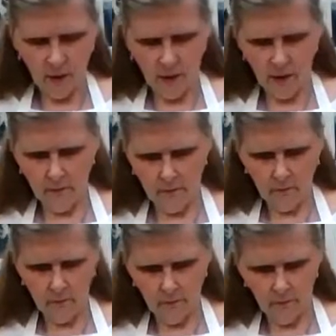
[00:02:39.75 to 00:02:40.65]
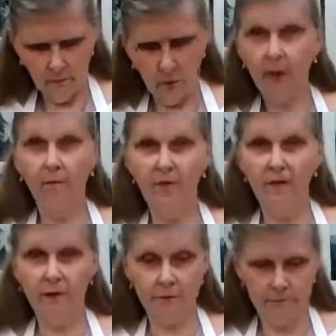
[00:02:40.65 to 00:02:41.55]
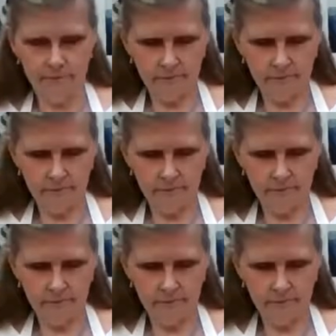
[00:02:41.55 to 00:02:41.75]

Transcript: kind of melts.